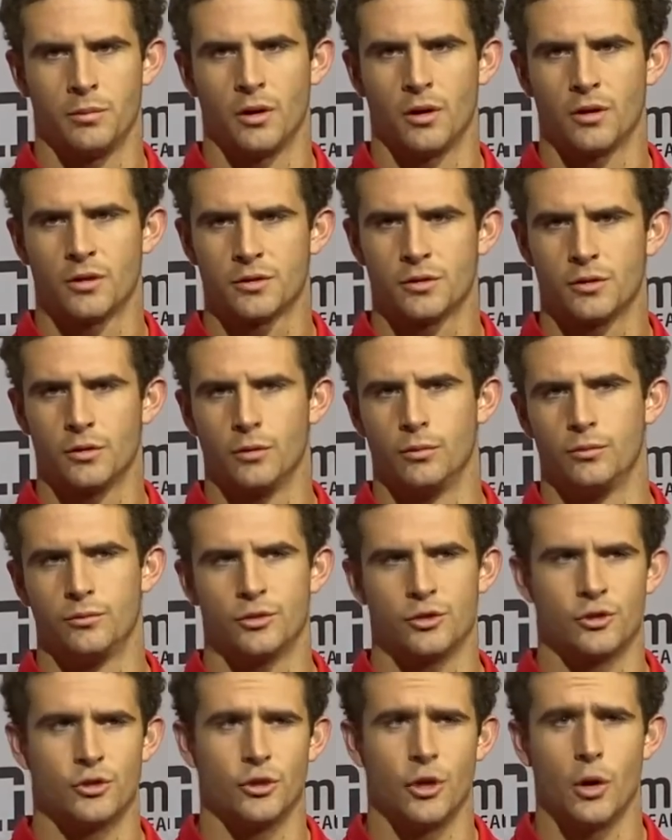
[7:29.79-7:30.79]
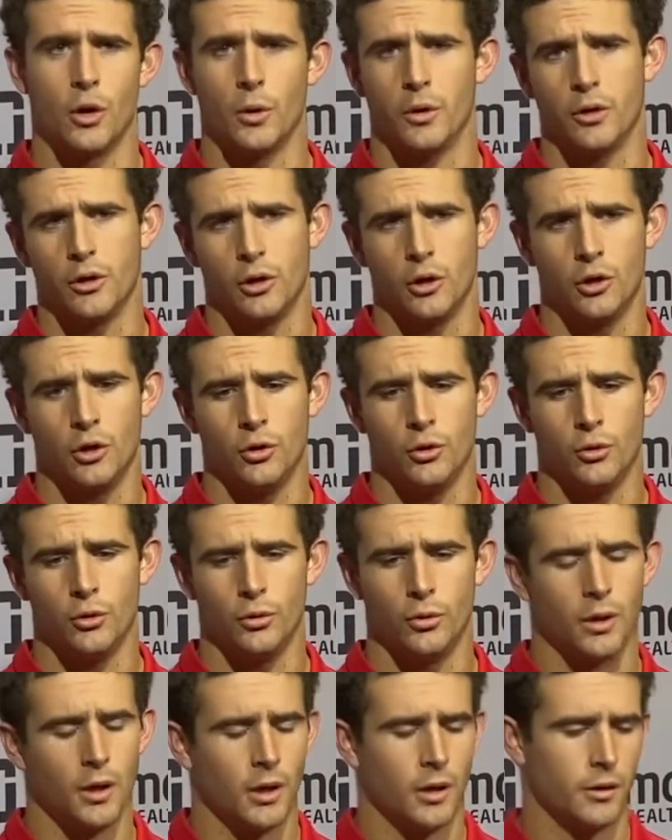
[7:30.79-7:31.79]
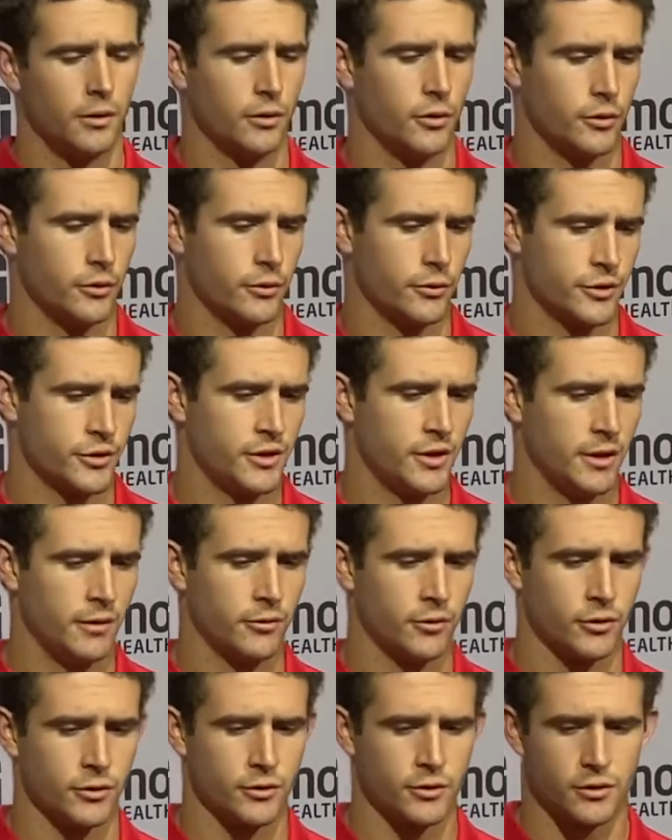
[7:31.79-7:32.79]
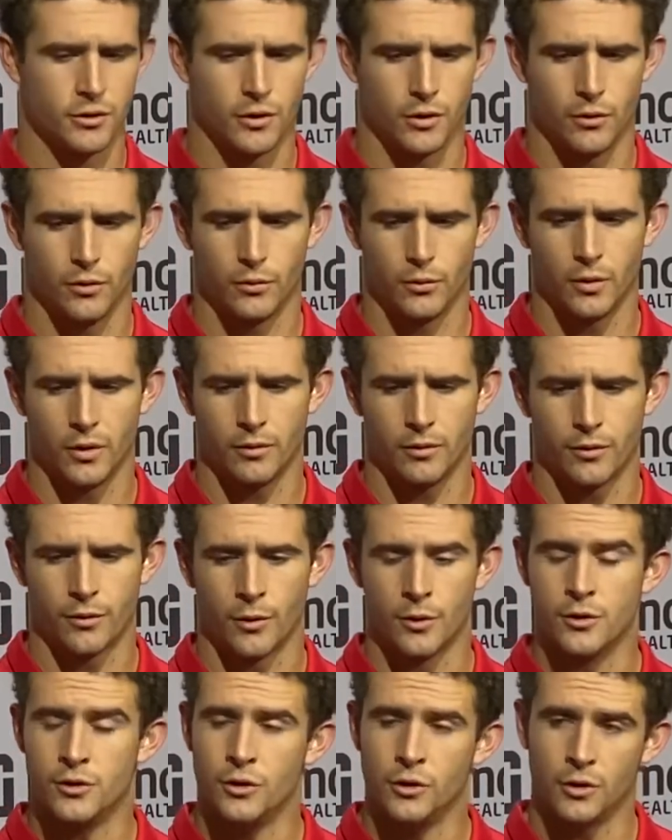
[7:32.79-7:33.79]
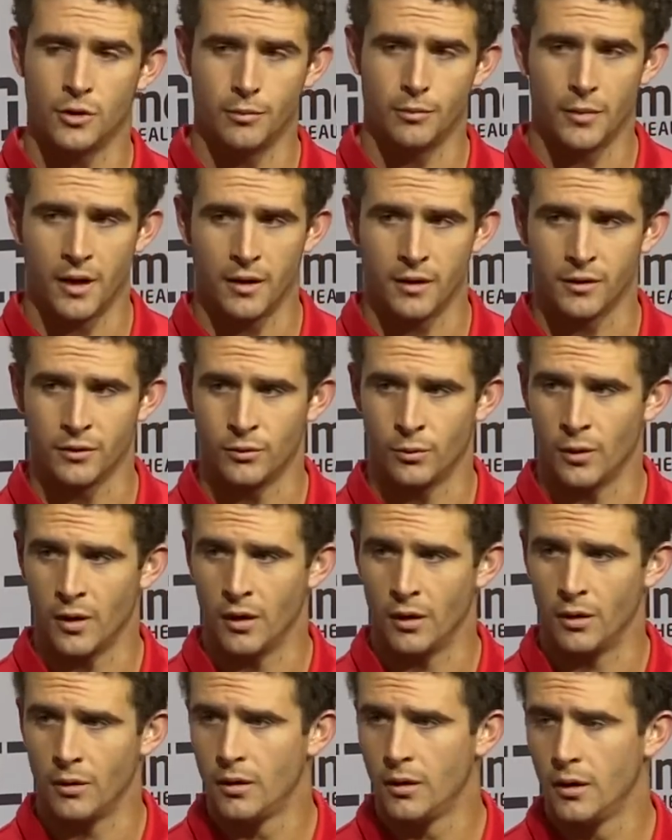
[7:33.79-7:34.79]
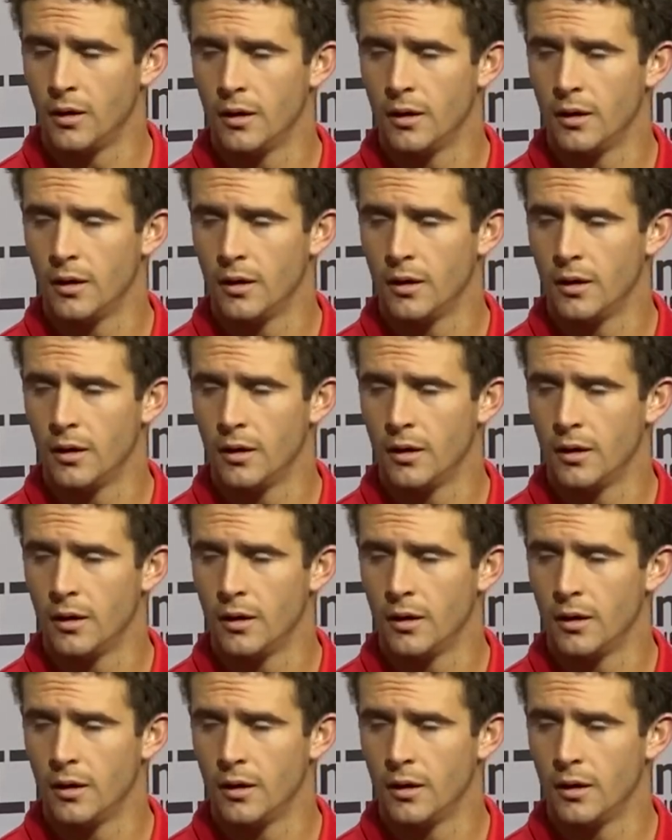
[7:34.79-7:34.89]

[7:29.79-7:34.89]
but also just knowing your receivers, knowing what throws you can make as well.